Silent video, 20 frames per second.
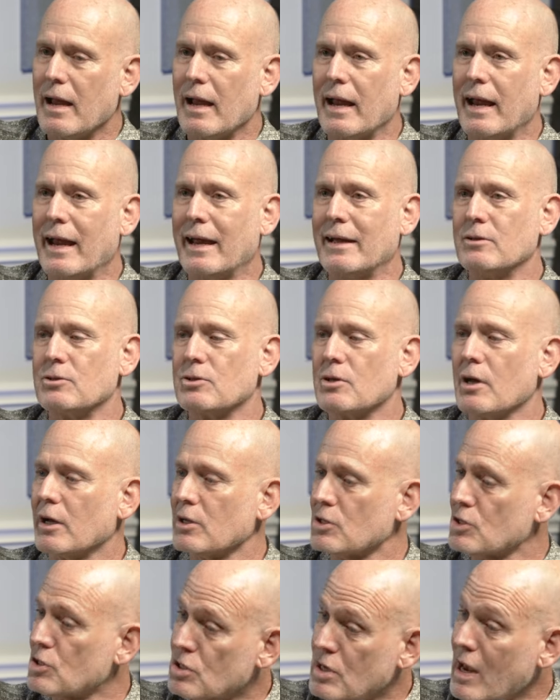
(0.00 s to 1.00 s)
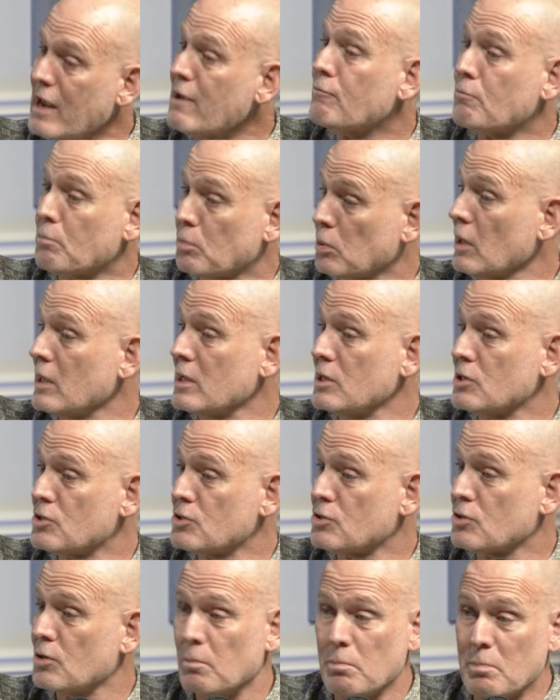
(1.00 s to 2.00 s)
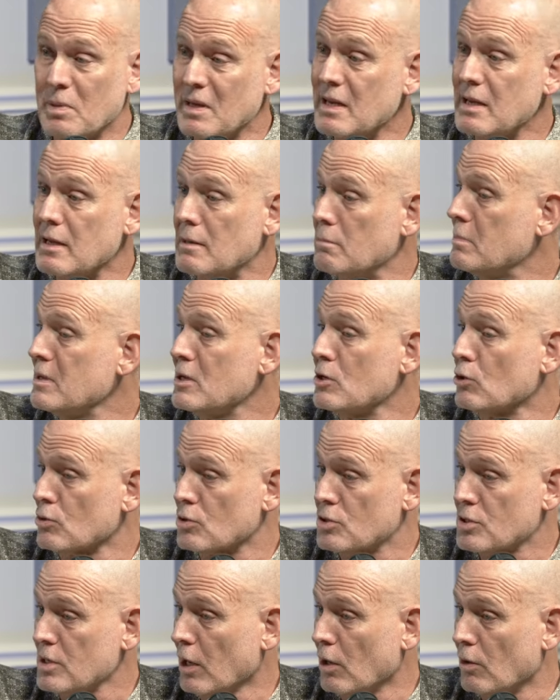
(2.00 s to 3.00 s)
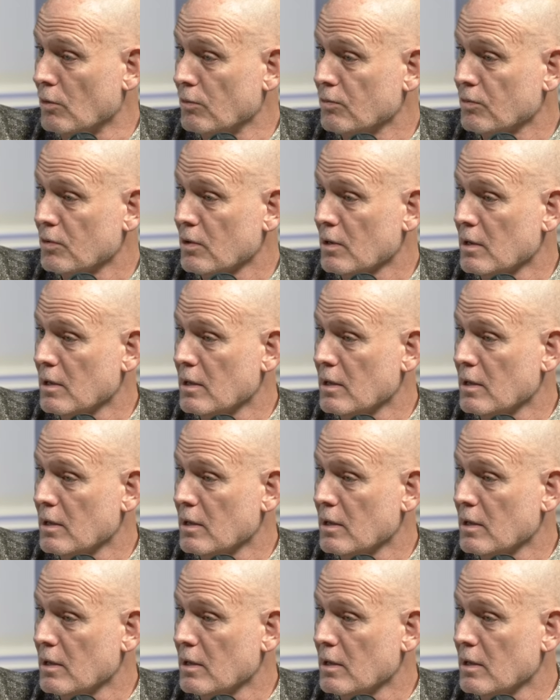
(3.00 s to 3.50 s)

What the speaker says: and a safe place to be and be yourself